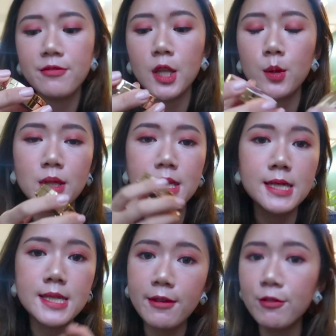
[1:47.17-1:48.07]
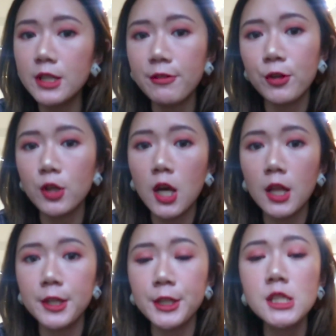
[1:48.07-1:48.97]
available in 7 different
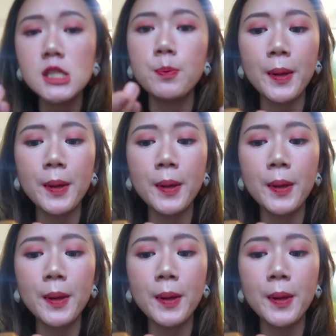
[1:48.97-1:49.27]
colors,